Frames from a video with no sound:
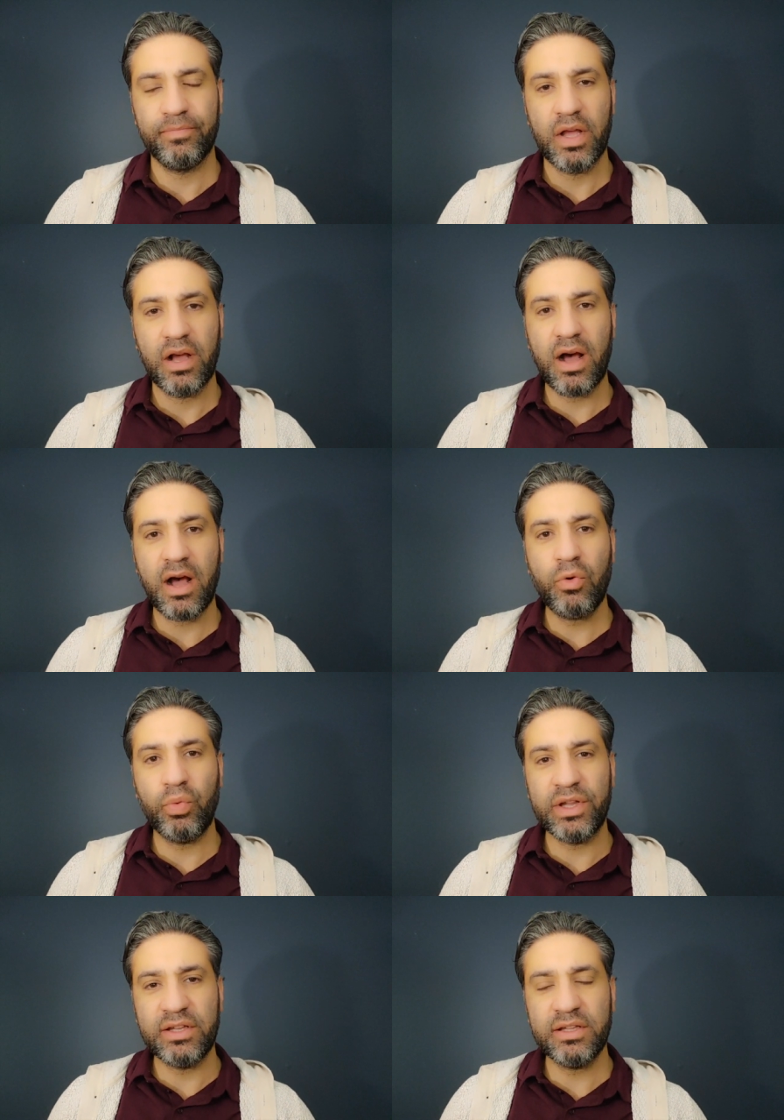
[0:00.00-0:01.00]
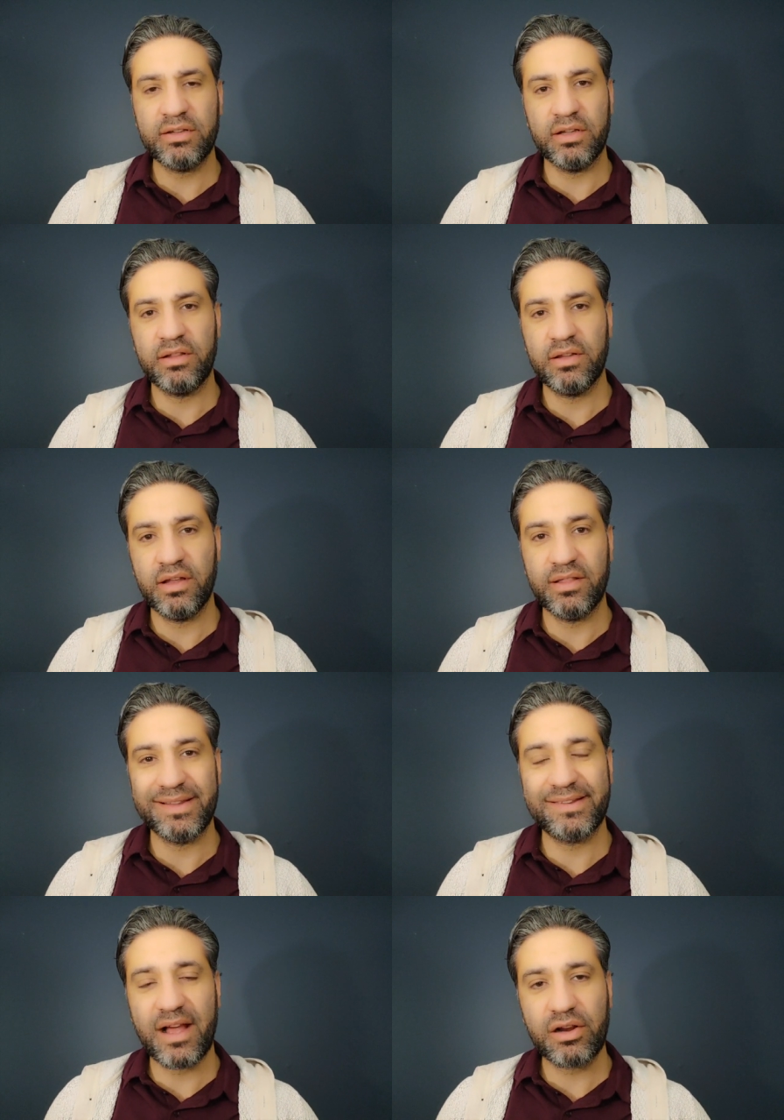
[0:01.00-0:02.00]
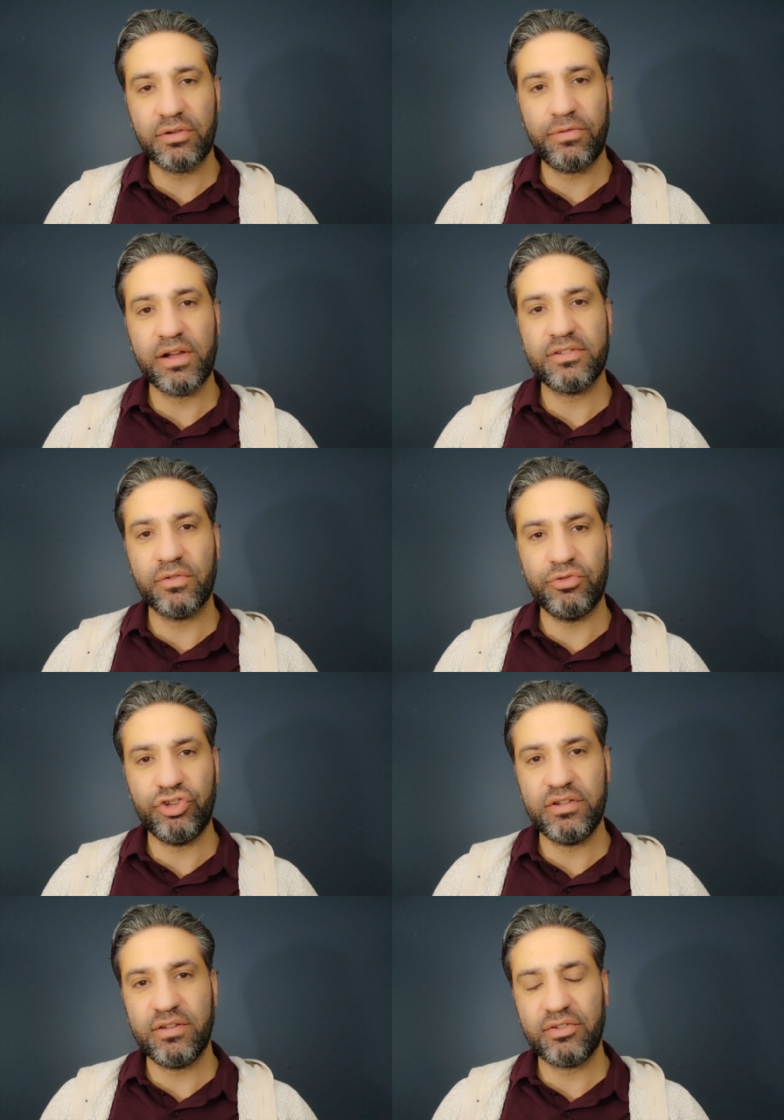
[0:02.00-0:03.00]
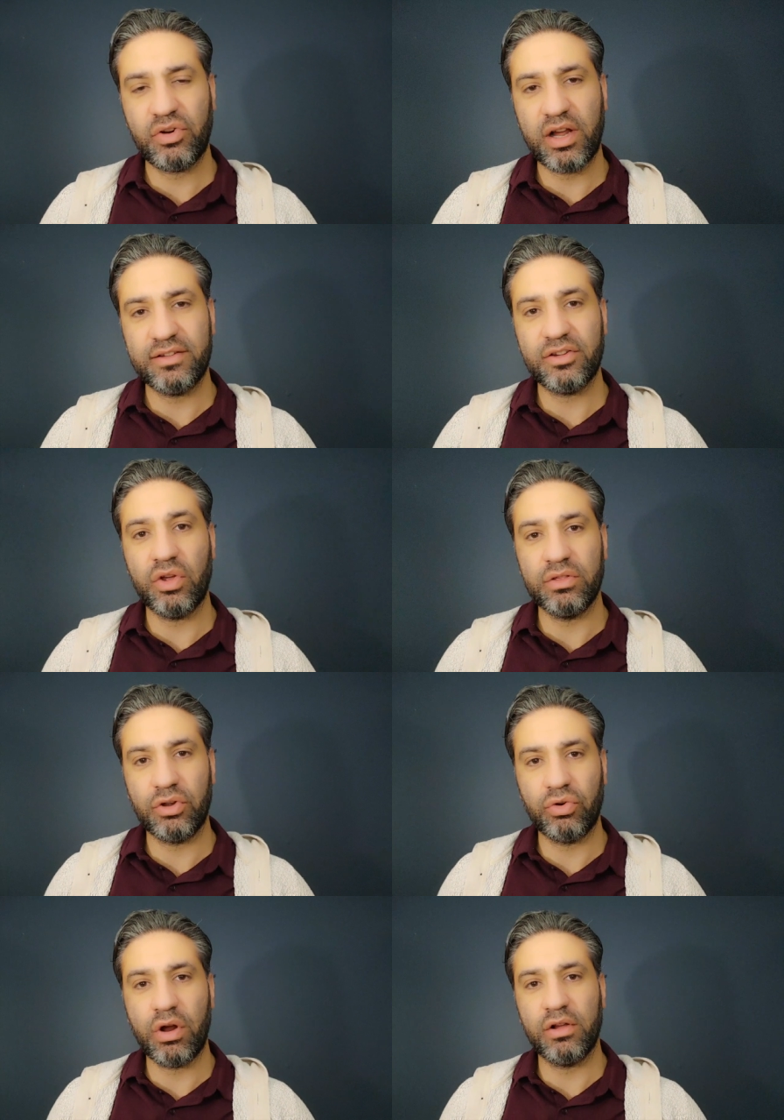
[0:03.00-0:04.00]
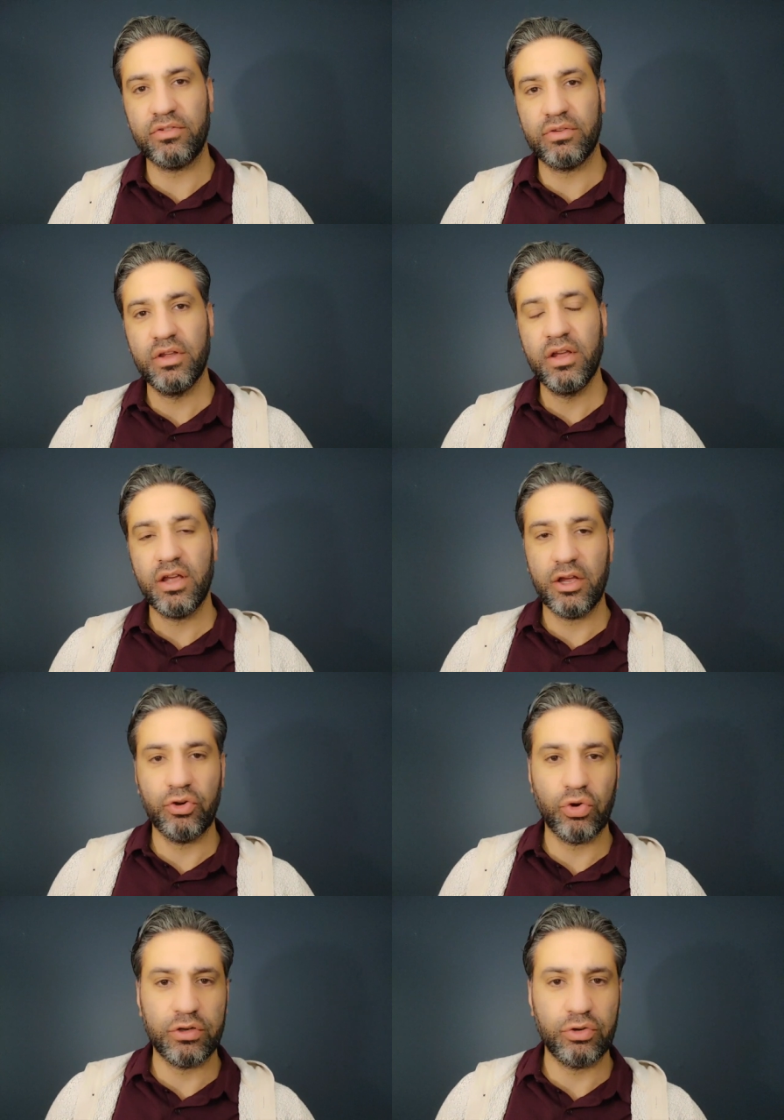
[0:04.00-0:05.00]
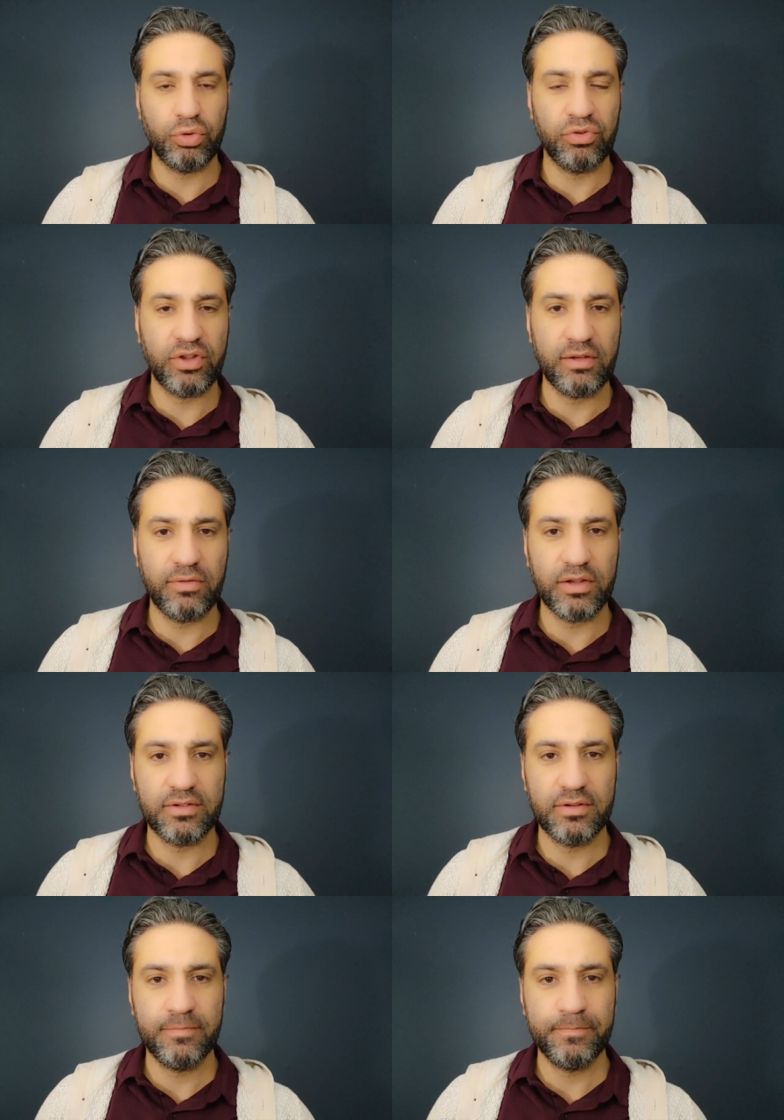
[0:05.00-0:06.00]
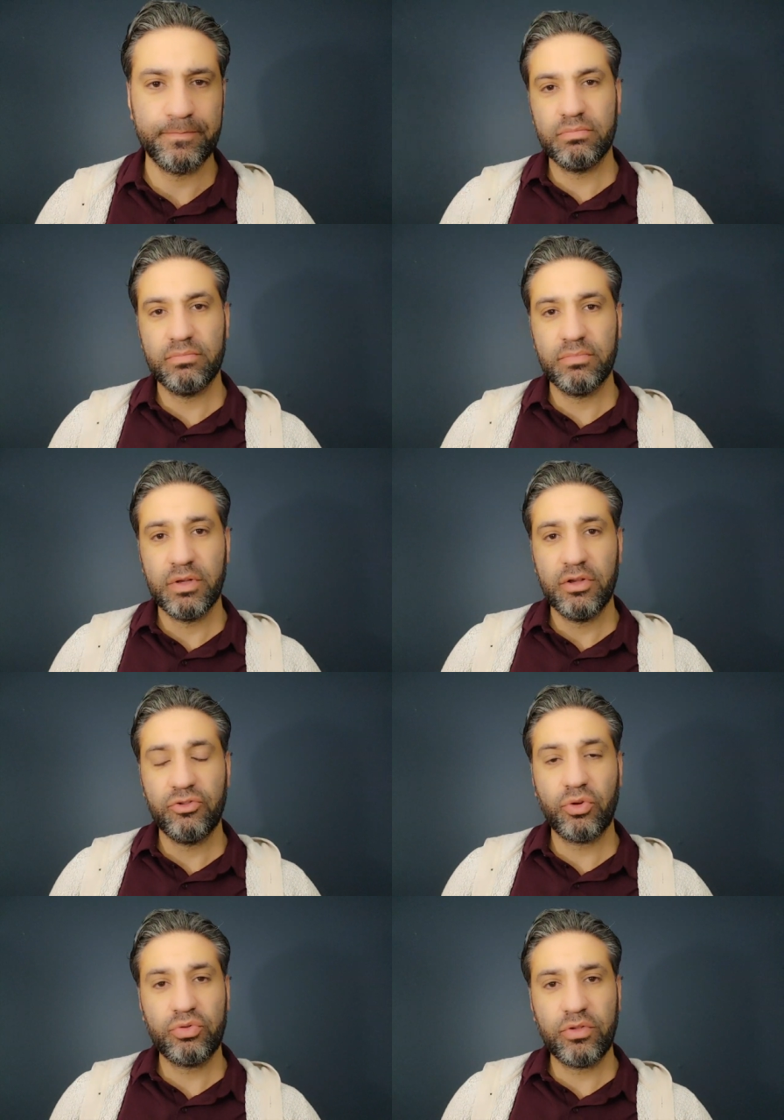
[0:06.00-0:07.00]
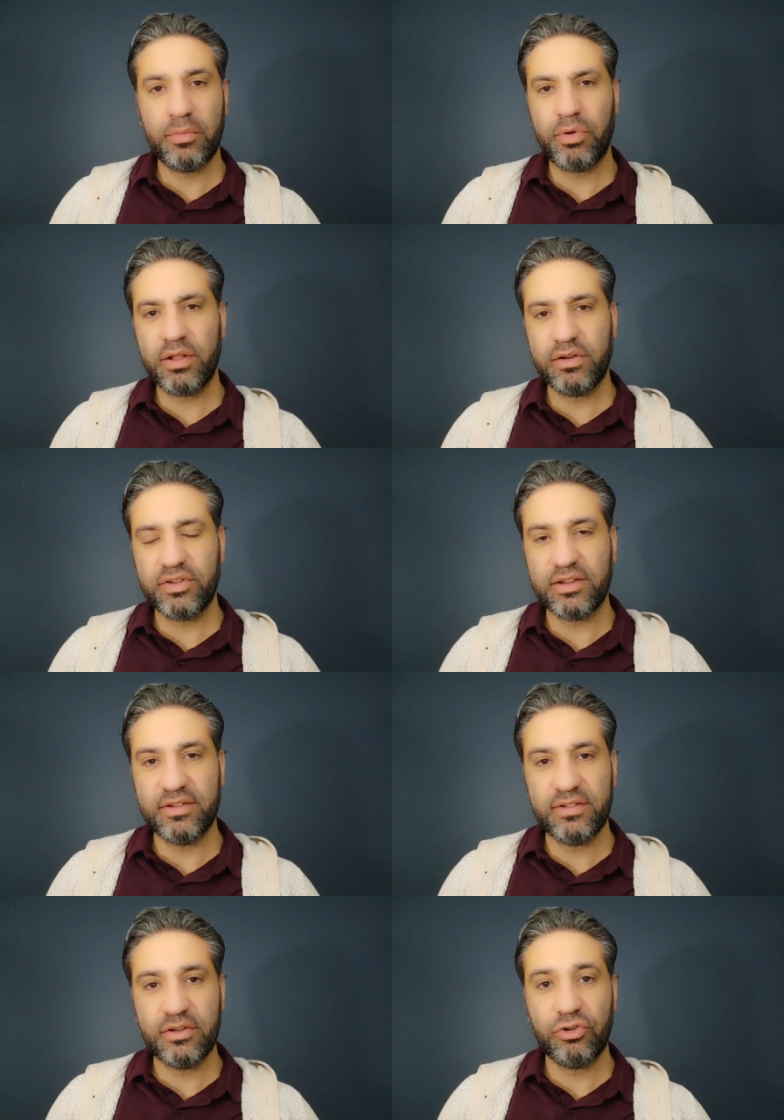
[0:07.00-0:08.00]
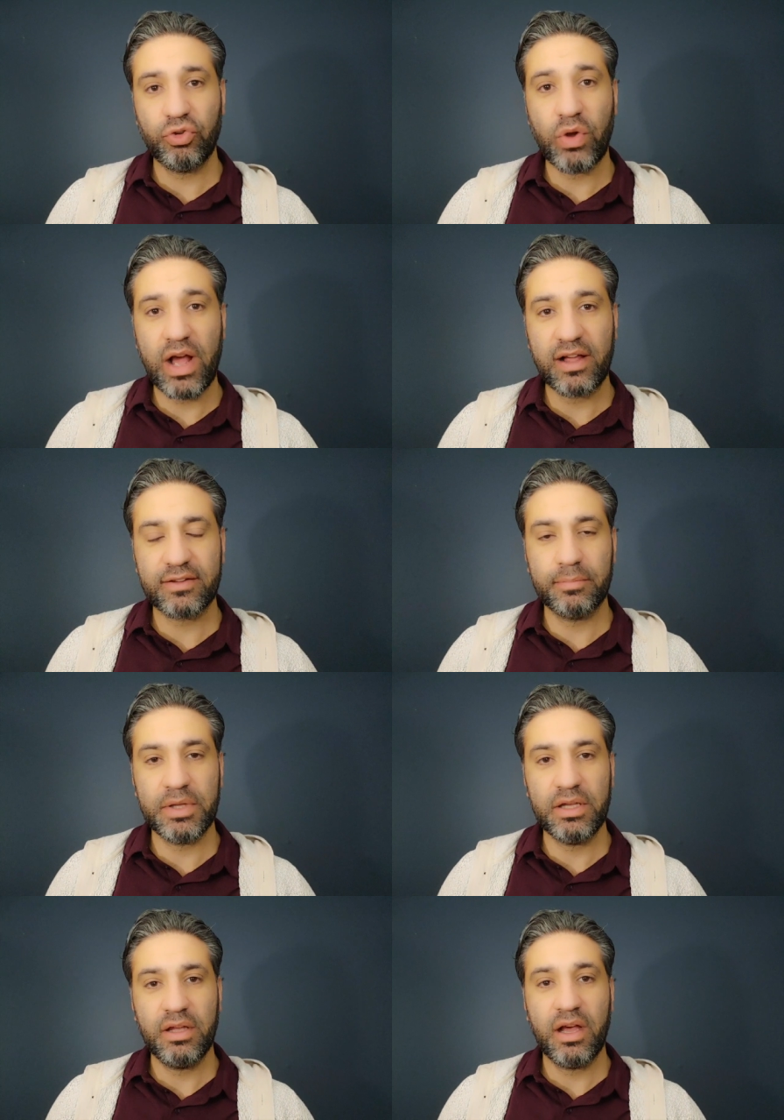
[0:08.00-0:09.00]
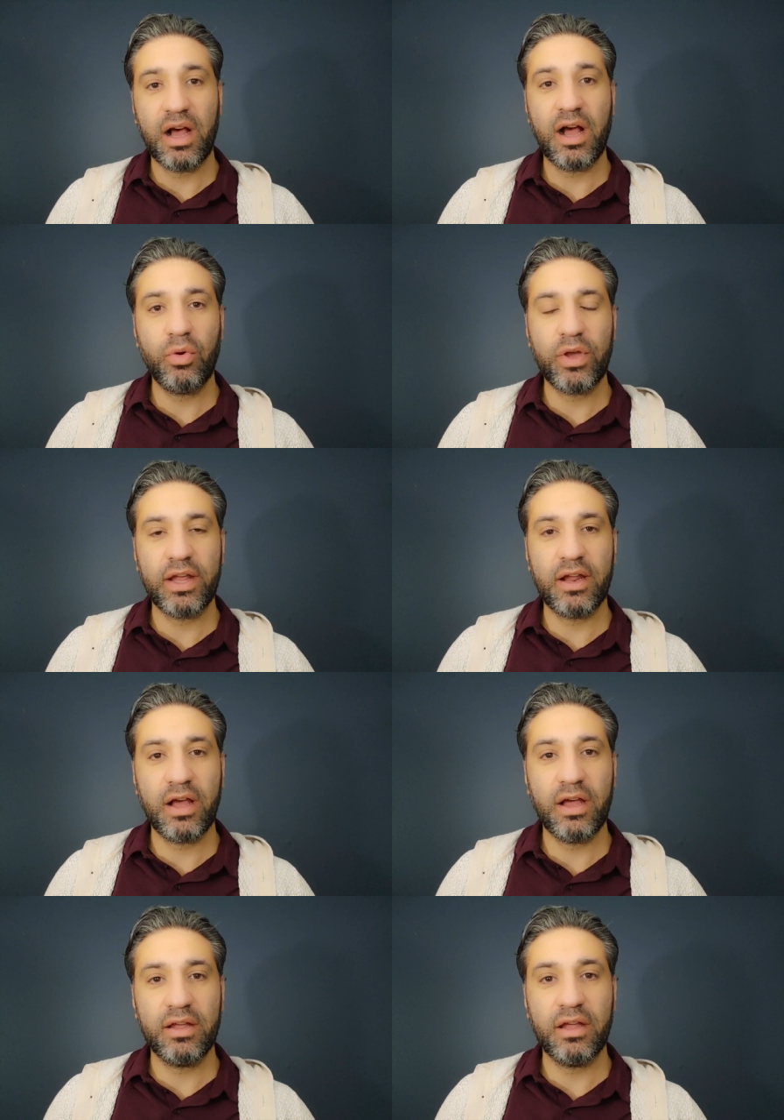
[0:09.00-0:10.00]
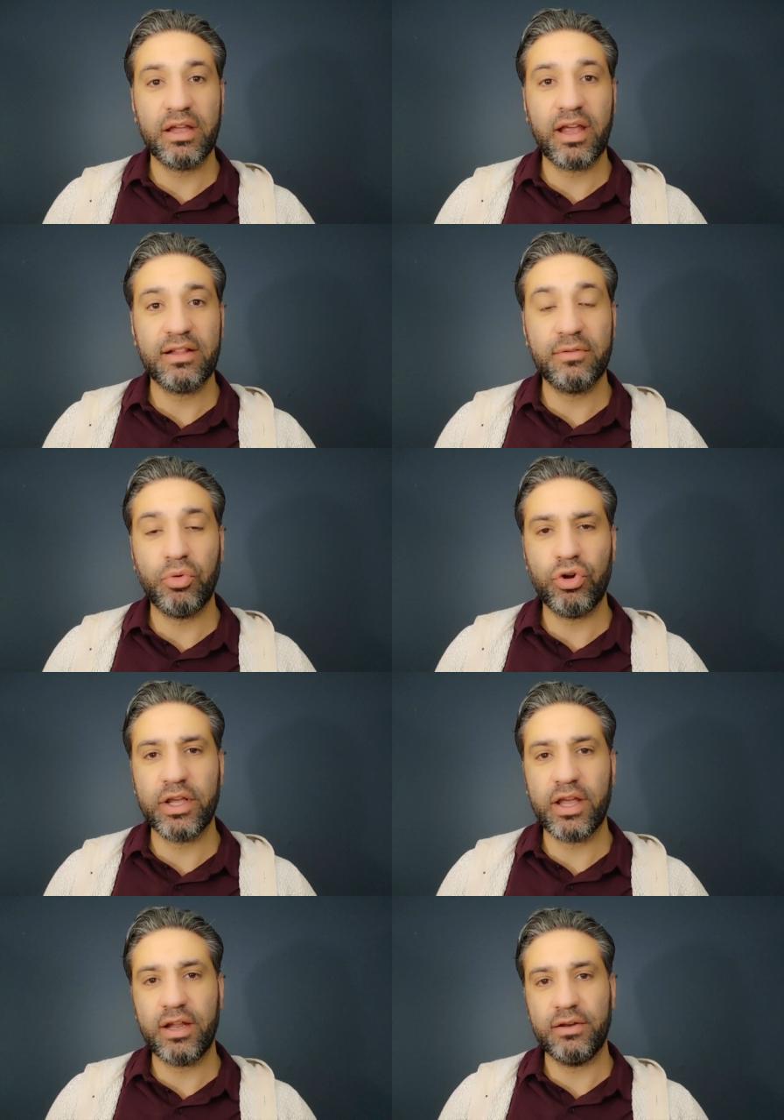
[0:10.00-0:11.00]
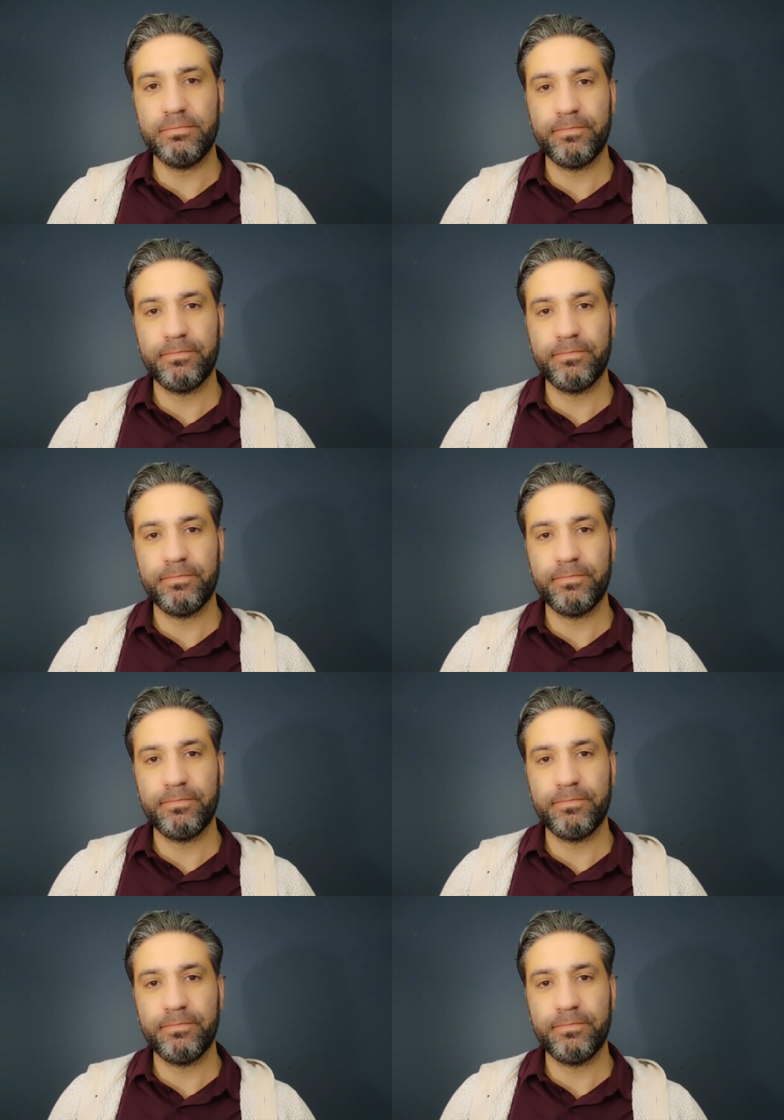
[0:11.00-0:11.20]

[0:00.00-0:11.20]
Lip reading: how we needed the sacrifice of Jesus Christ on the cross in order to save us. So to the brothers and sisters who ask me, how can I get born again?